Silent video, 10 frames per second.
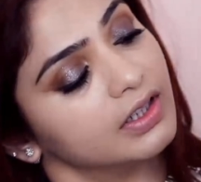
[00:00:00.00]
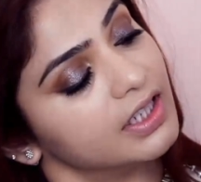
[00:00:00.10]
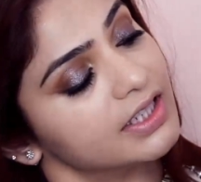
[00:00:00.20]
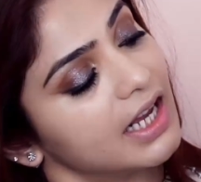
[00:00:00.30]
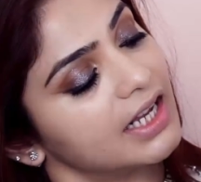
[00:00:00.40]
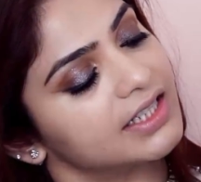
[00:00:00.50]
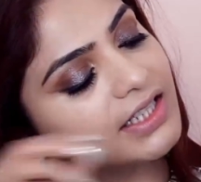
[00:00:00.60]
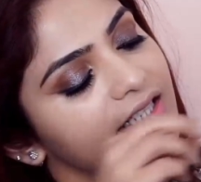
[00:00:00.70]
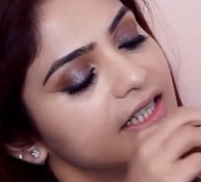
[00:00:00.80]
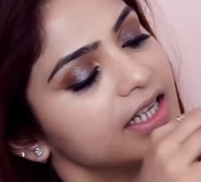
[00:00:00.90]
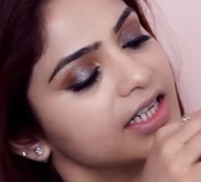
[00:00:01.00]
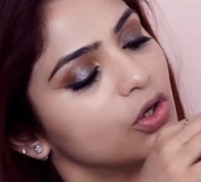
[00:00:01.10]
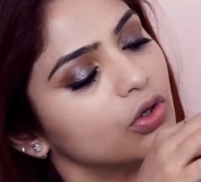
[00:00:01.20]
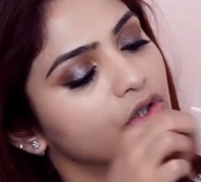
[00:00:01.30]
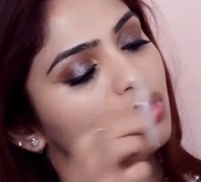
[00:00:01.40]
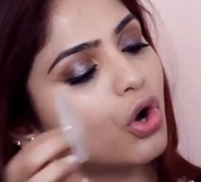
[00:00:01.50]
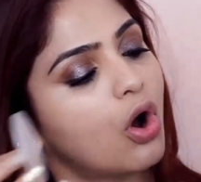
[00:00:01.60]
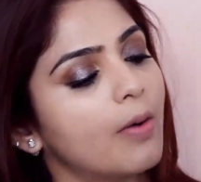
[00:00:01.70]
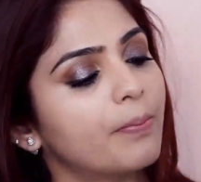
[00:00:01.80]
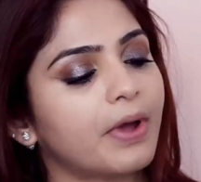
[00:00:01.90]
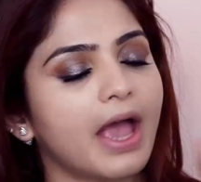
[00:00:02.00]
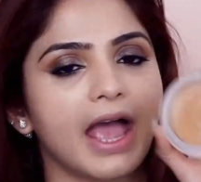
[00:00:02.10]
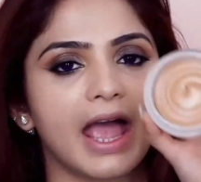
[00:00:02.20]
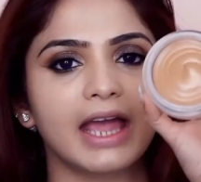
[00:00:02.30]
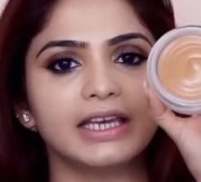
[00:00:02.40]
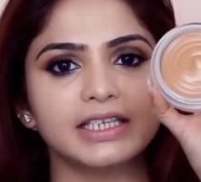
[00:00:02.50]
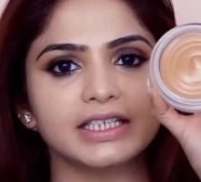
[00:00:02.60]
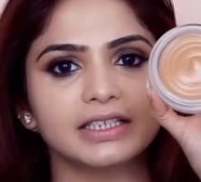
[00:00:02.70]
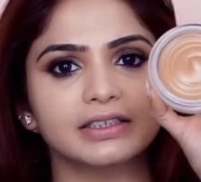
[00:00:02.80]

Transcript: This has this lid on top and